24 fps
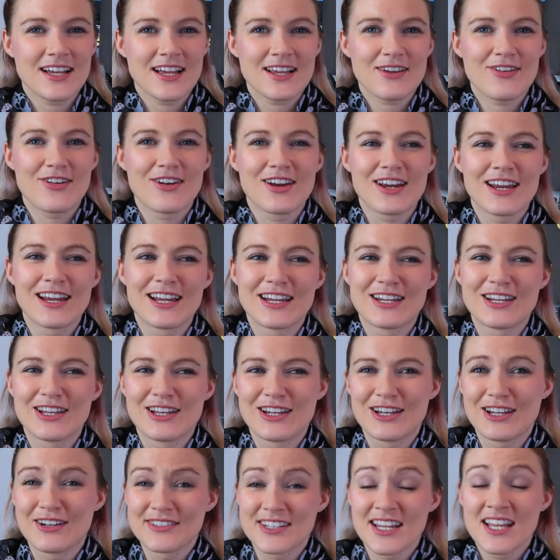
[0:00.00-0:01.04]
I
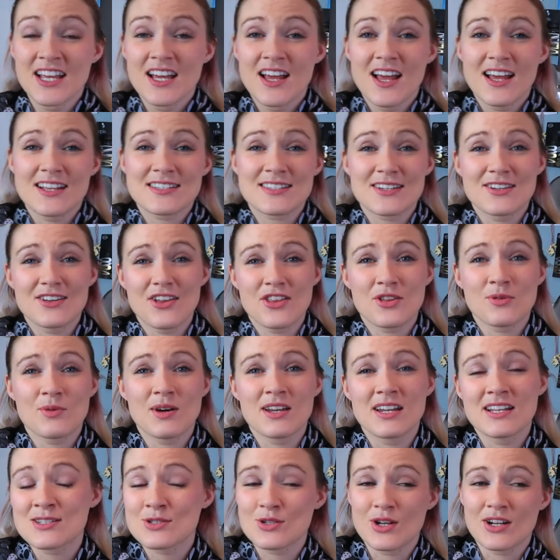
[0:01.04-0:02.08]
really love it. It's another
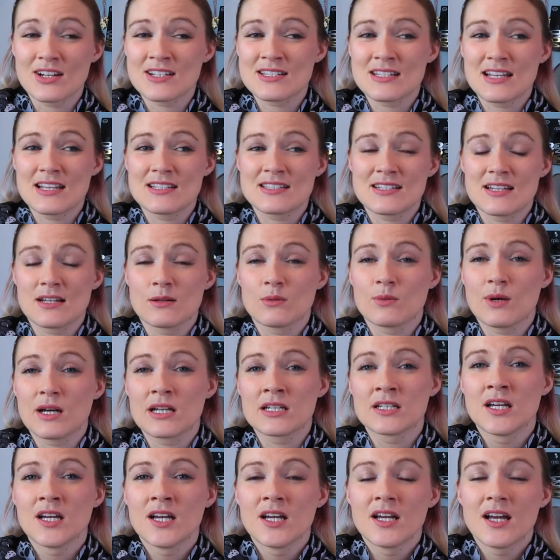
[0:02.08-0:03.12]
one. It's not a seasonal
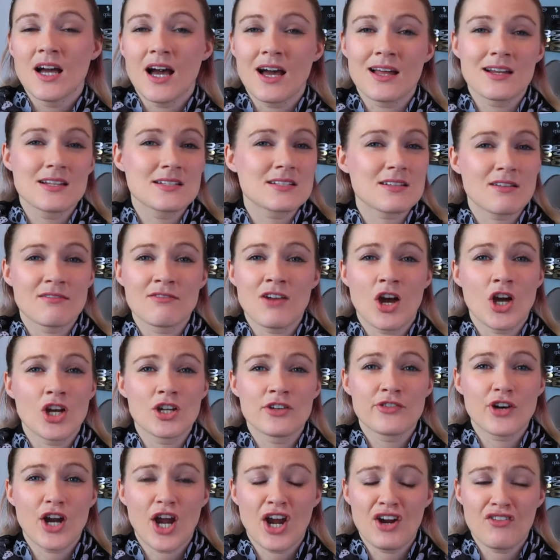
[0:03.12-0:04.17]
one and it's
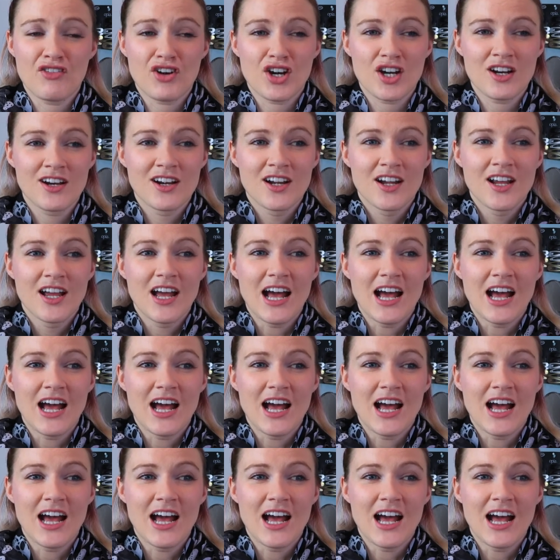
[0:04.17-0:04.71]
around forever.